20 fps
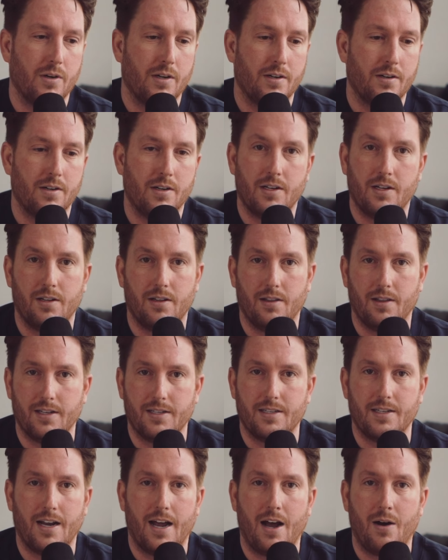and
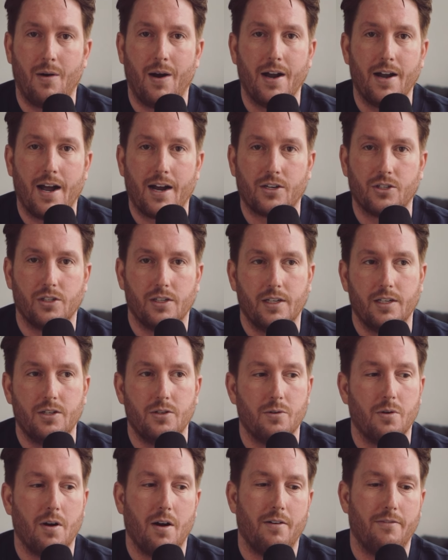listen to how I actually
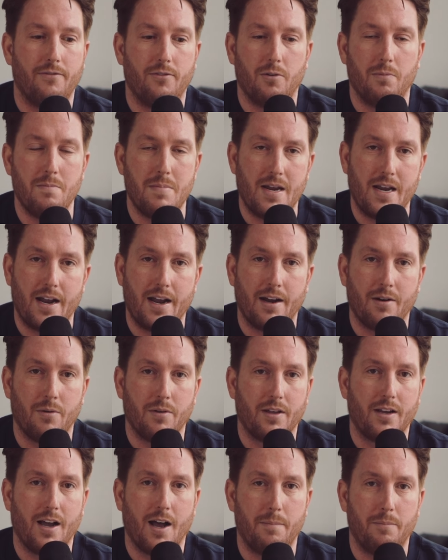do a full meeting
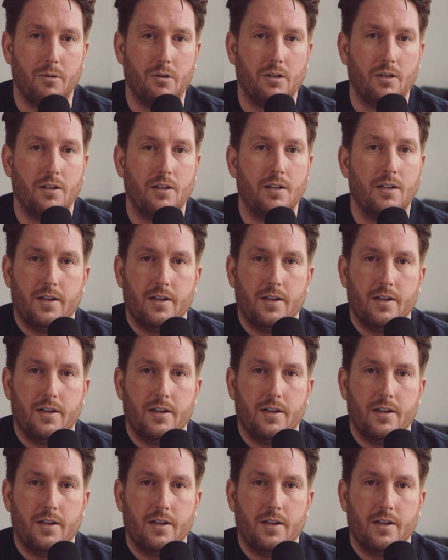with a couple.